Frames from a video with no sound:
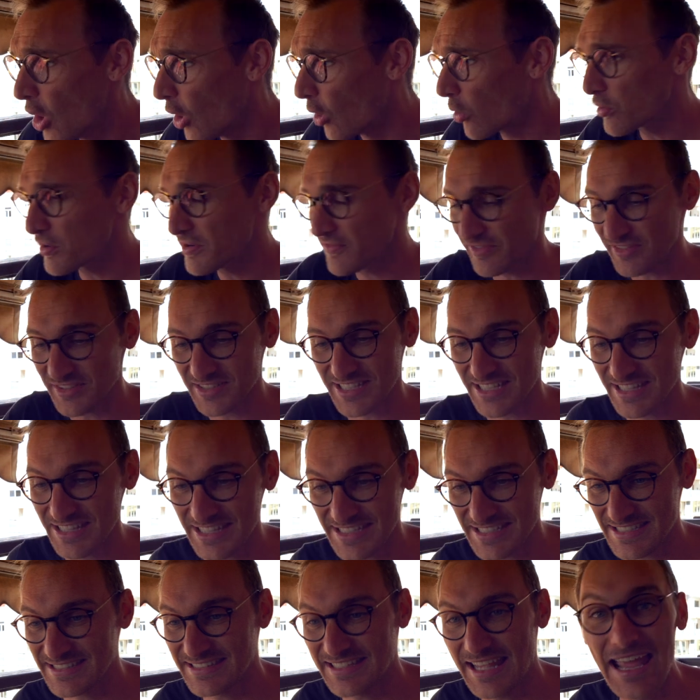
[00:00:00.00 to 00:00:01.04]
Or even to
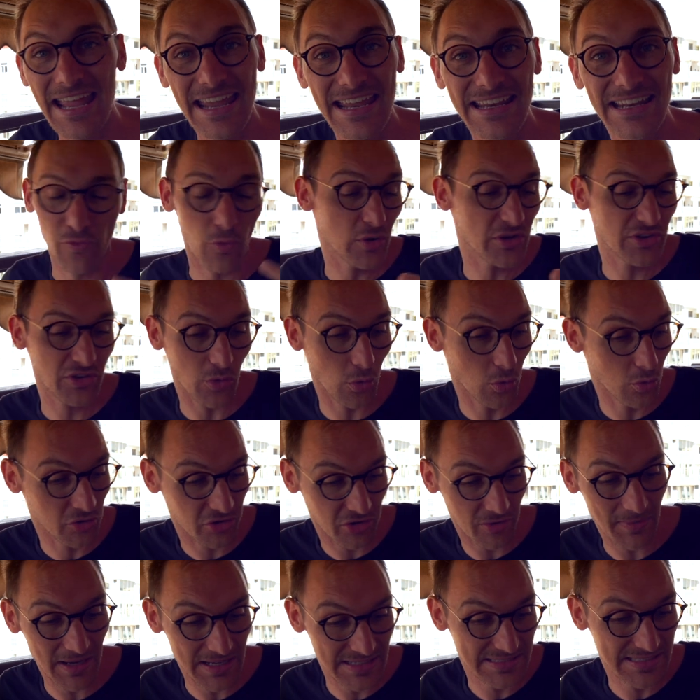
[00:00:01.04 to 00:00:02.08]
this day, voice
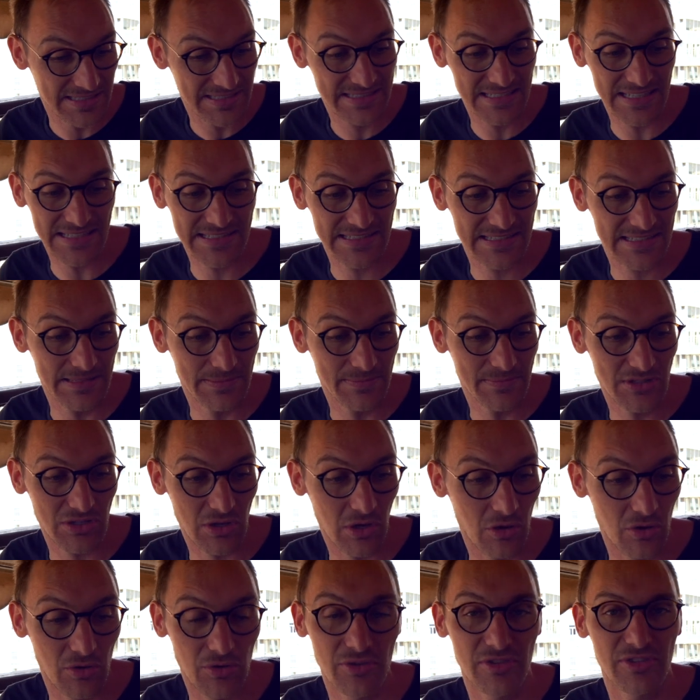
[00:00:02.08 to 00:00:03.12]
automated systems
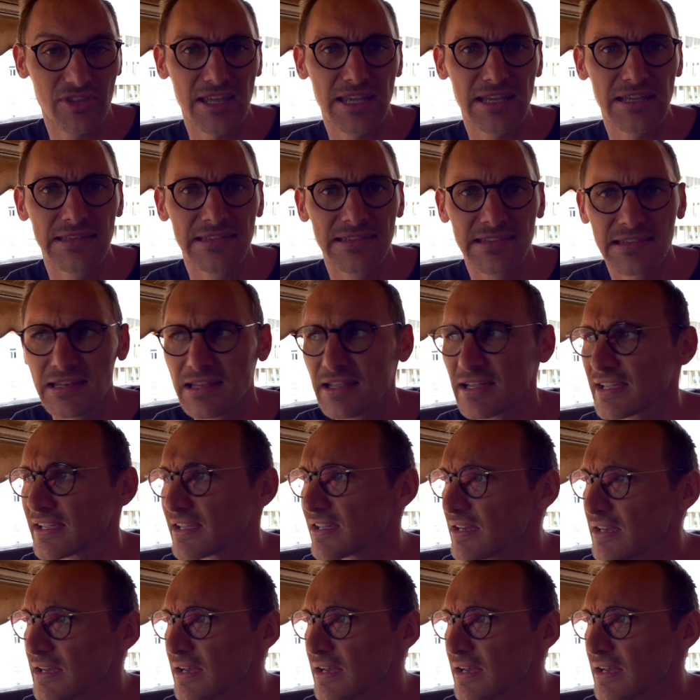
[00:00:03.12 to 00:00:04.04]
on things like